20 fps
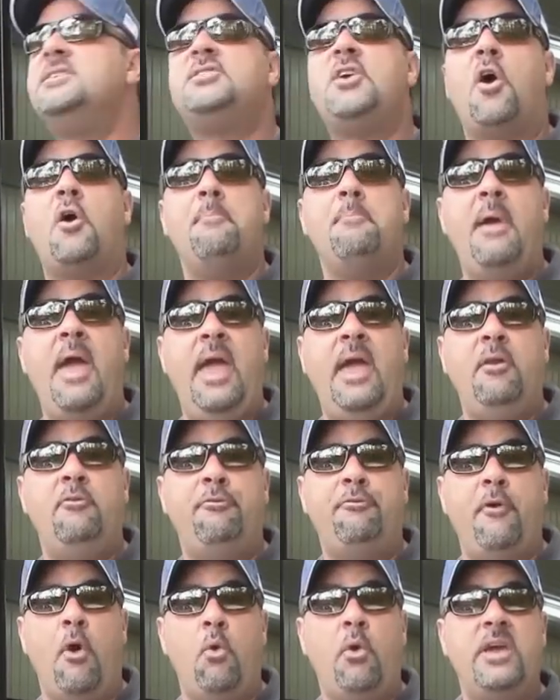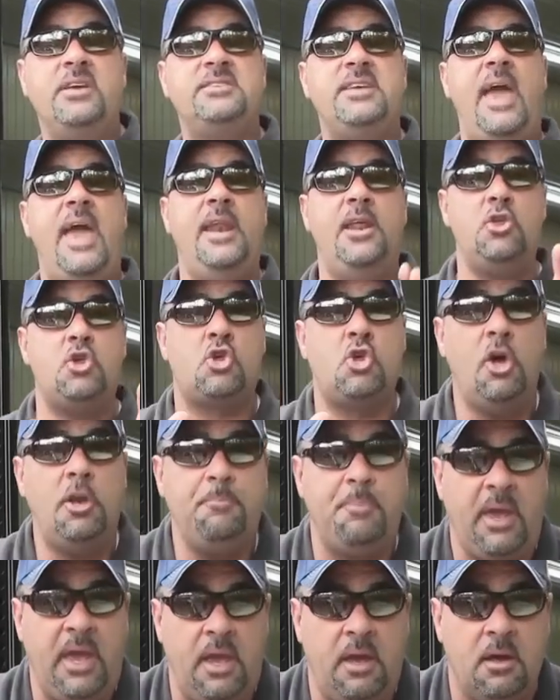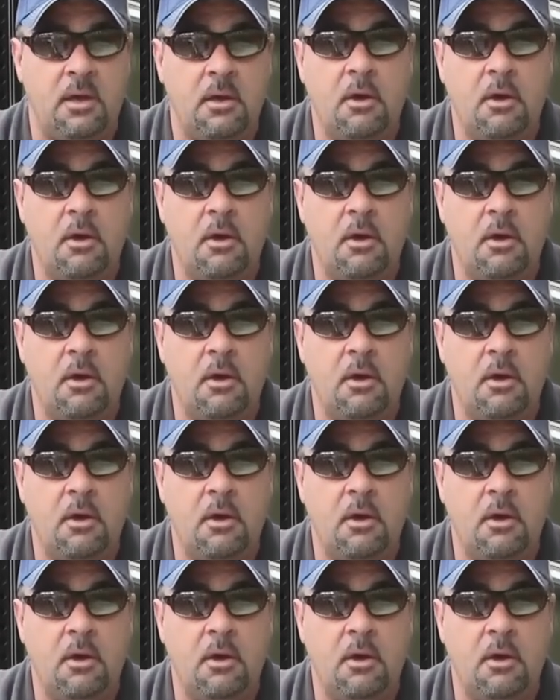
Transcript: is our main focus, and it should be.